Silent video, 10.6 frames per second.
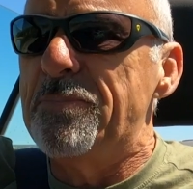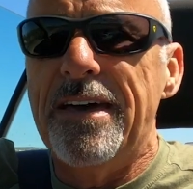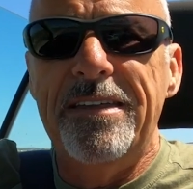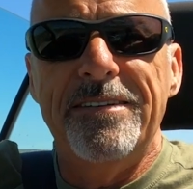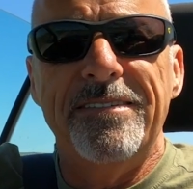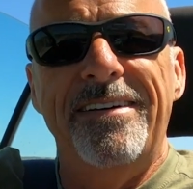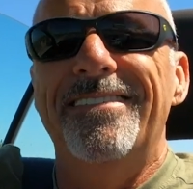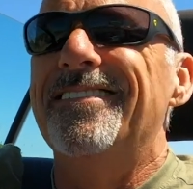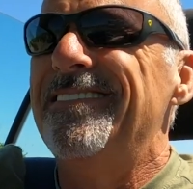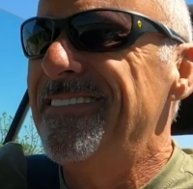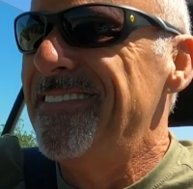that.
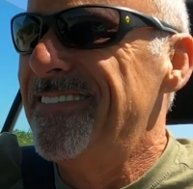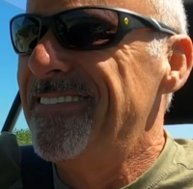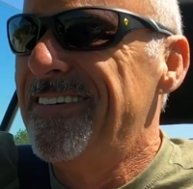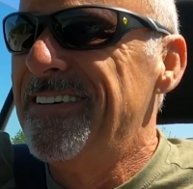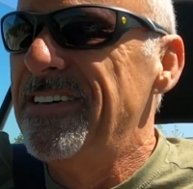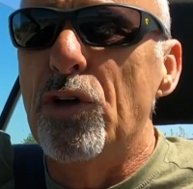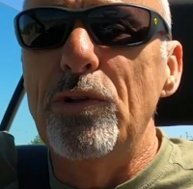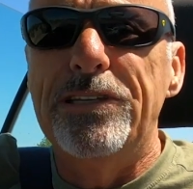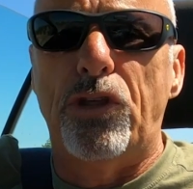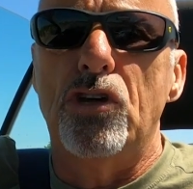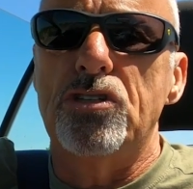You can only
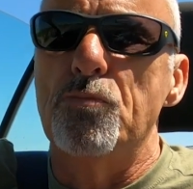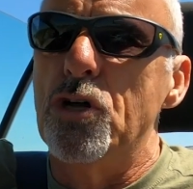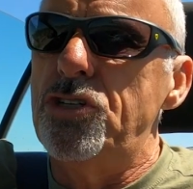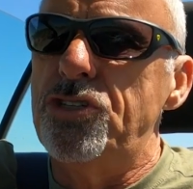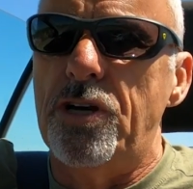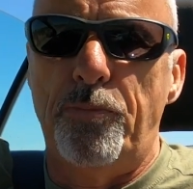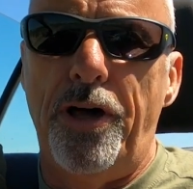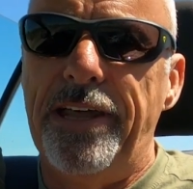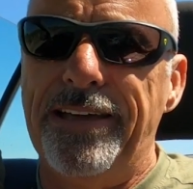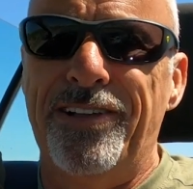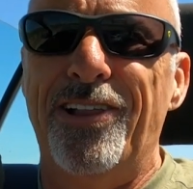do as much as your
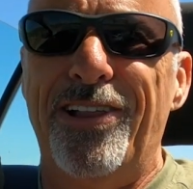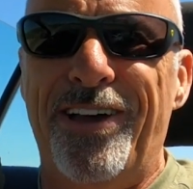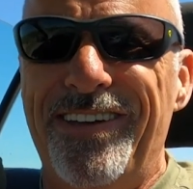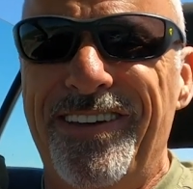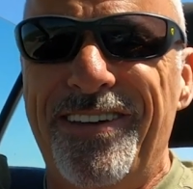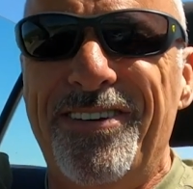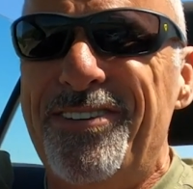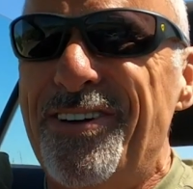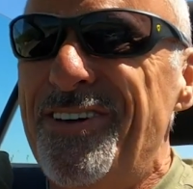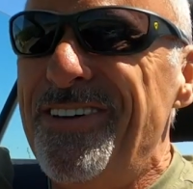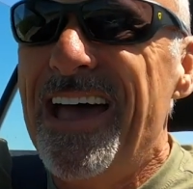body will allow you to
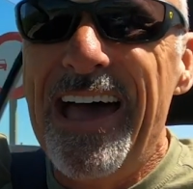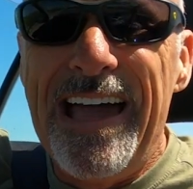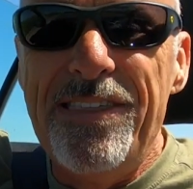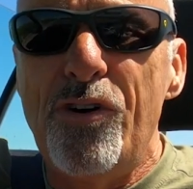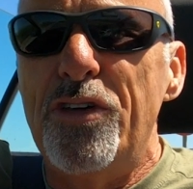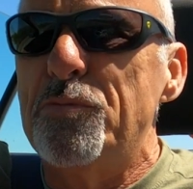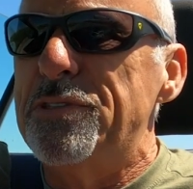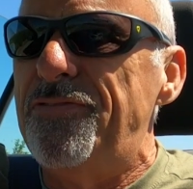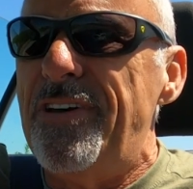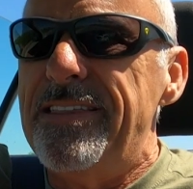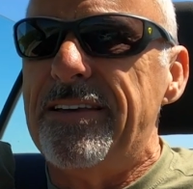do. I thought I was
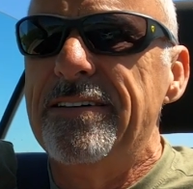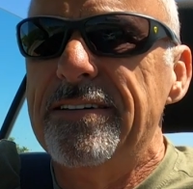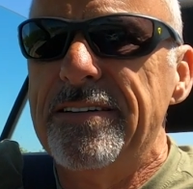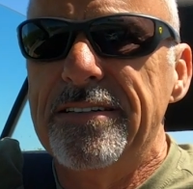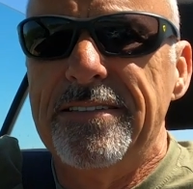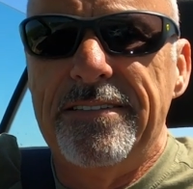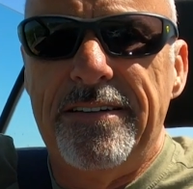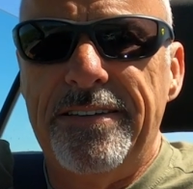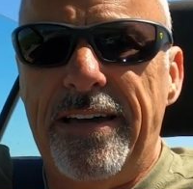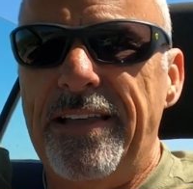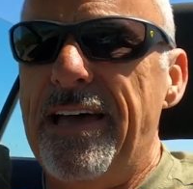fit
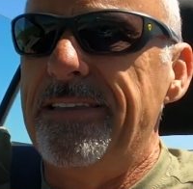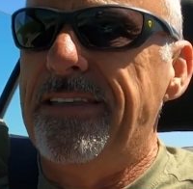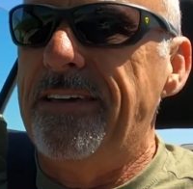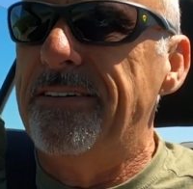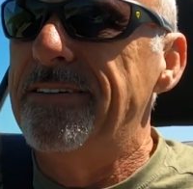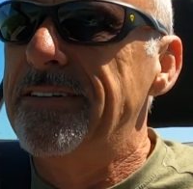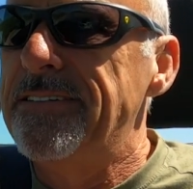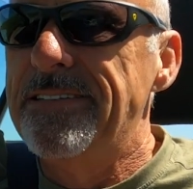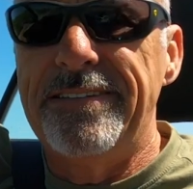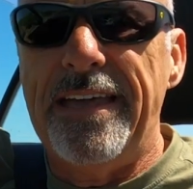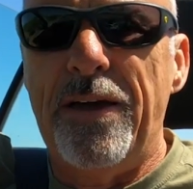until I had
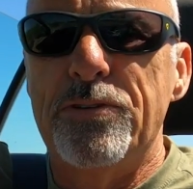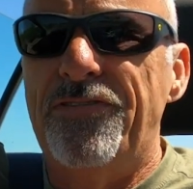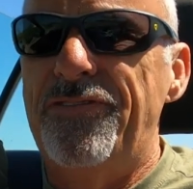that day I was